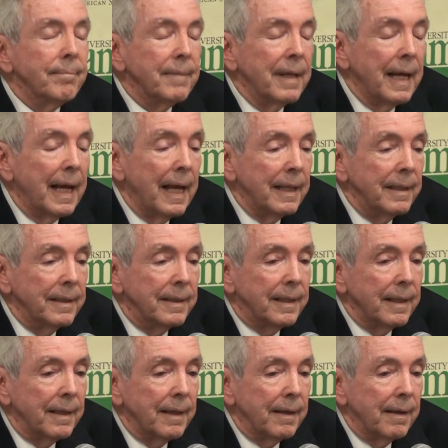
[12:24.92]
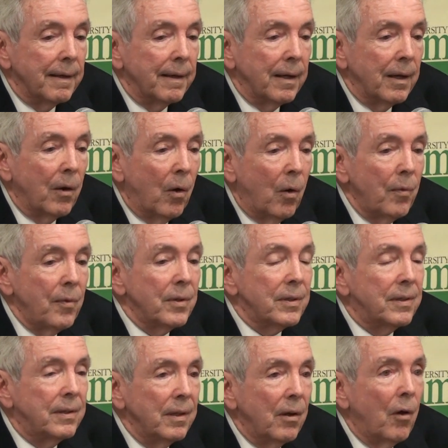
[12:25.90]
and
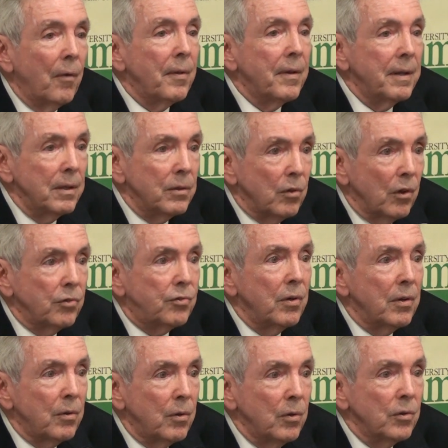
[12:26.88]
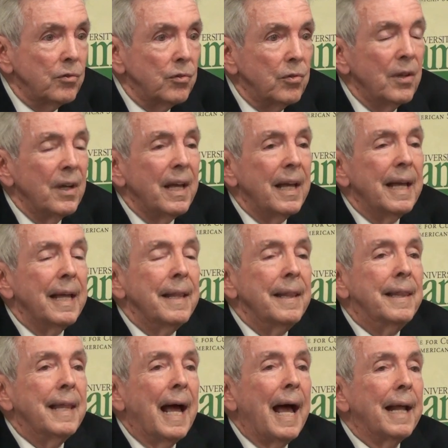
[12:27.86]
other industrial goods
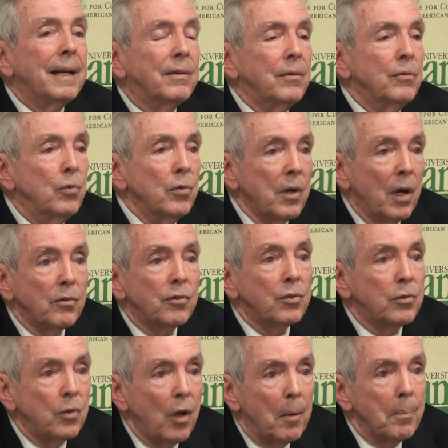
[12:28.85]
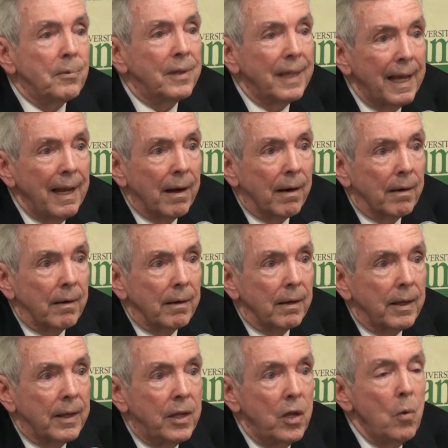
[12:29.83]
that do not stop there.
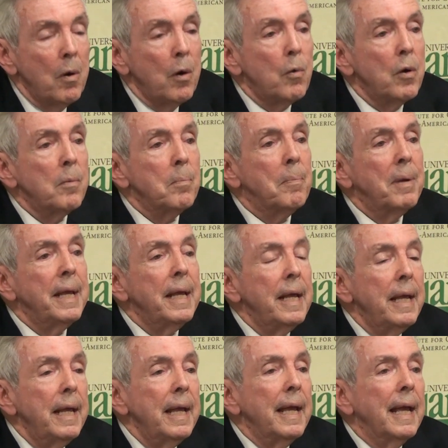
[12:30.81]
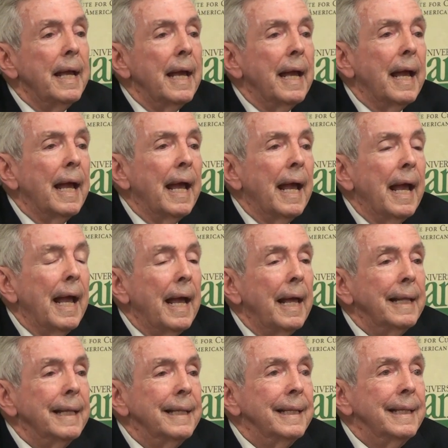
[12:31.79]
Cuba would be
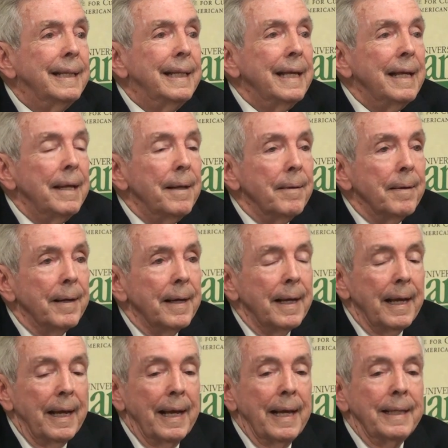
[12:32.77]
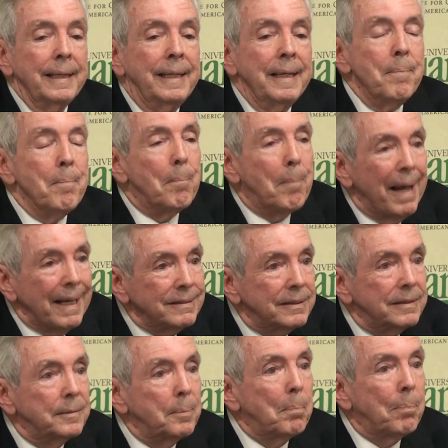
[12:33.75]
the
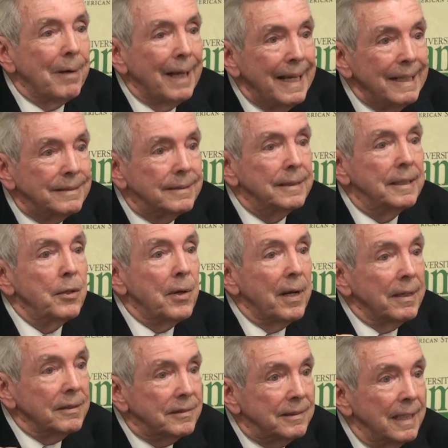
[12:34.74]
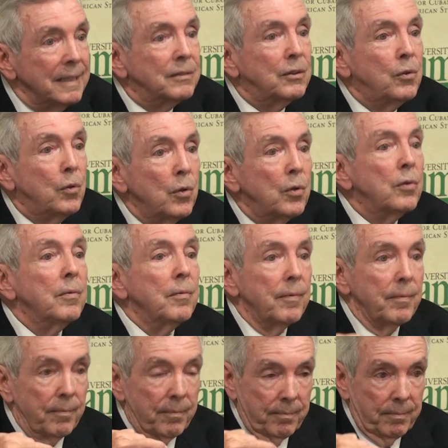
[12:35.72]
best place that the United States could